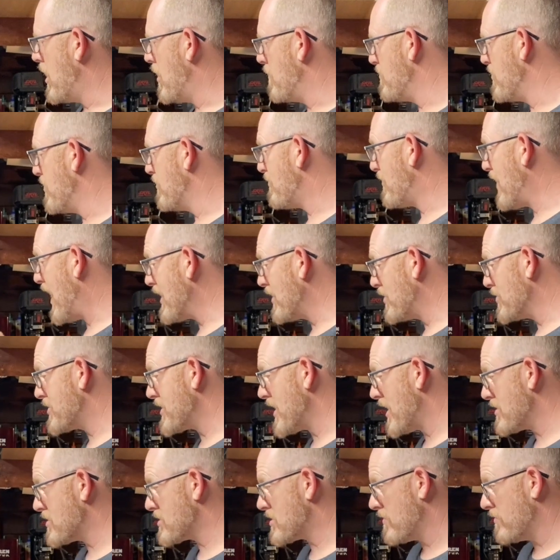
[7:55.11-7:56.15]
The final
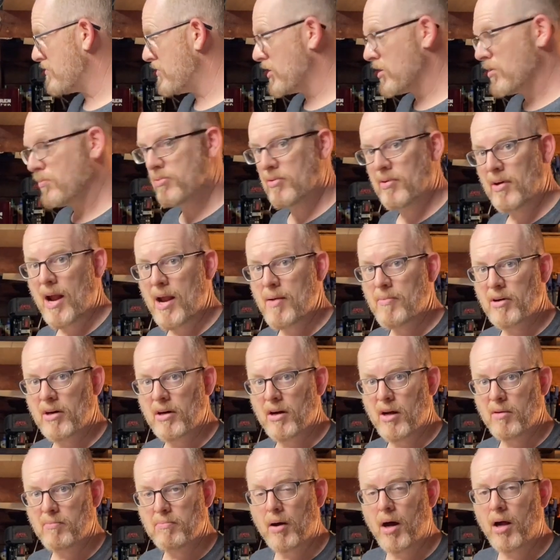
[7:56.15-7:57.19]
test of your primer
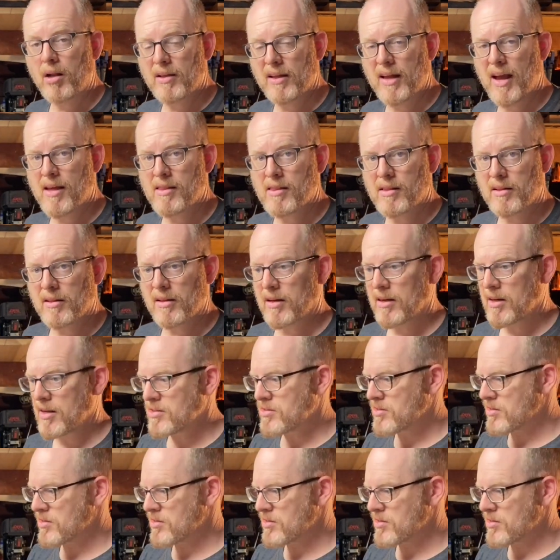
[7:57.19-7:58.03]
on polyethylene is